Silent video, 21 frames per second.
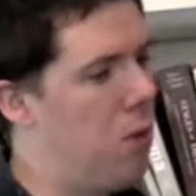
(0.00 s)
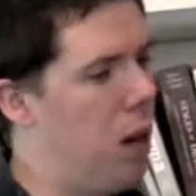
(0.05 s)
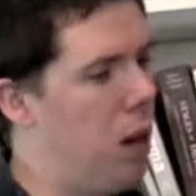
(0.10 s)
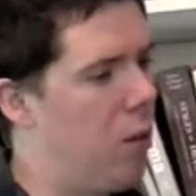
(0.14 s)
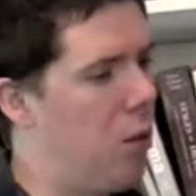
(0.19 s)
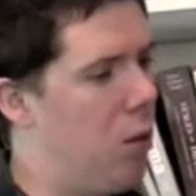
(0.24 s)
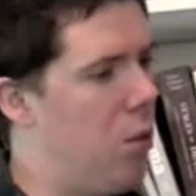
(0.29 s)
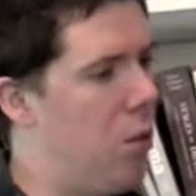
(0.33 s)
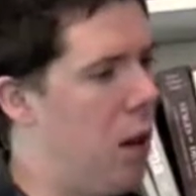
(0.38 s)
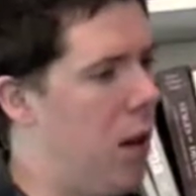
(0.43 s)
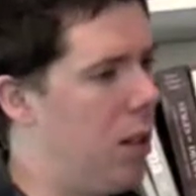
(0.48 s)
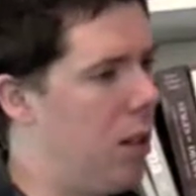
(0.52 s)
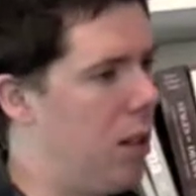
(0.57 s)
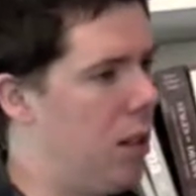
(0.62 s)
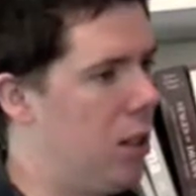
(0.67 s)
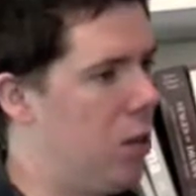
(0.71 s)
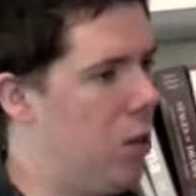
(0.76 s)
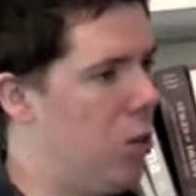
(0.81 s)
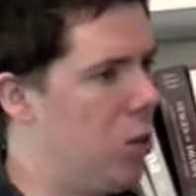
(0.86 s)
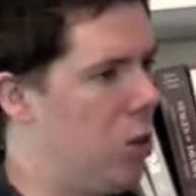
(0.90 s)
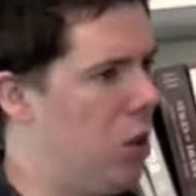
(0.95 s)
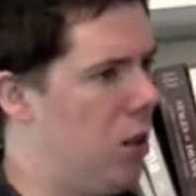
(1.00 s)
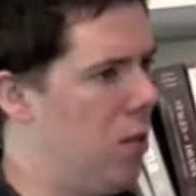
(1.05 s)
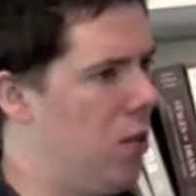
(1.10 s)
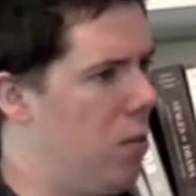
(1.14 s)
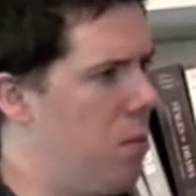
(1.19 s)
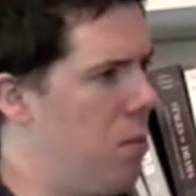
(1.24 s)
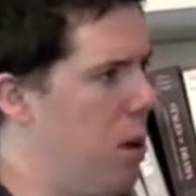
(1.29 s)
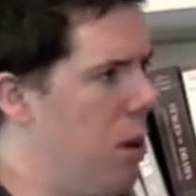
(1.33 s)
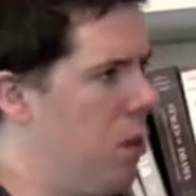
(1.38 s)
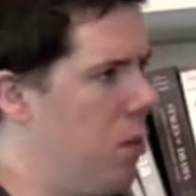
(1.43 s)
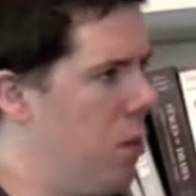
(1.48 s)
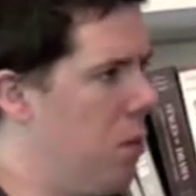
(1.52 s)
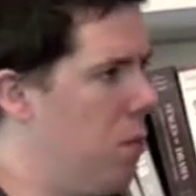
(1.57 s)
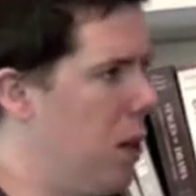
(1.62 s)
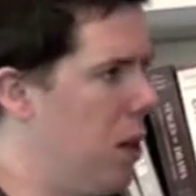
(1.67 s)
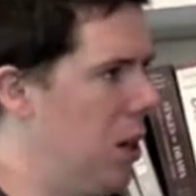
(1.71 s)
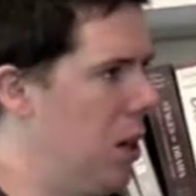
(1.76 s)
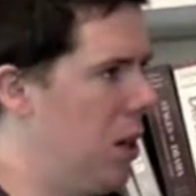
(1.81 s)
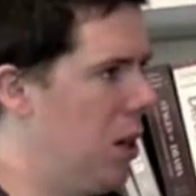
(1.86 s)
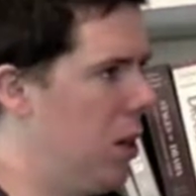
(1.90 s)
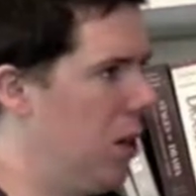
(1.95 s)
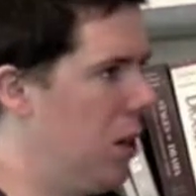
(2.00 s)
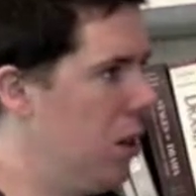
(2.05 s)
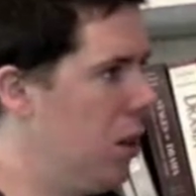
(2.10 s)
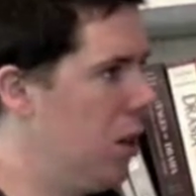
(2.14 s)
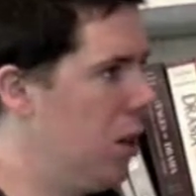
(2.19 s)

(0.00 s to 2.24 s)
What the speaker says: my romantic notion of the mother being